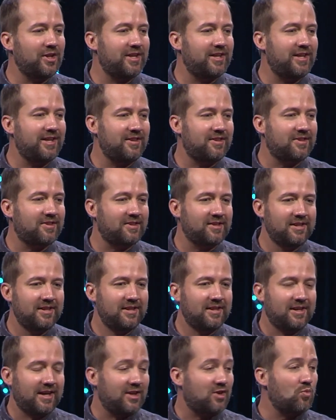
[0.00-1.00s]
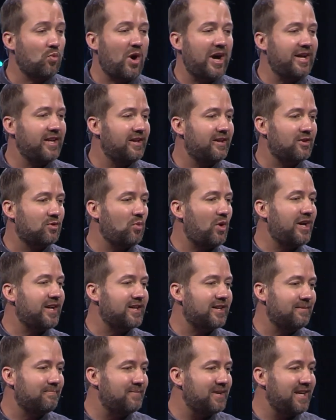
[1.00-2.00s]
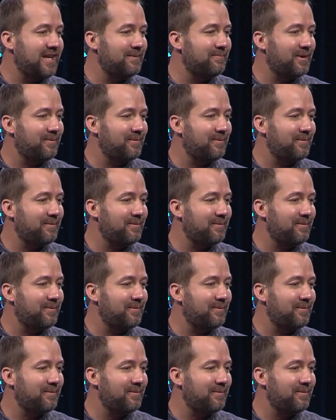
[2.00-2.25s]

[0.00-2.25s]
and he's as white as white can be,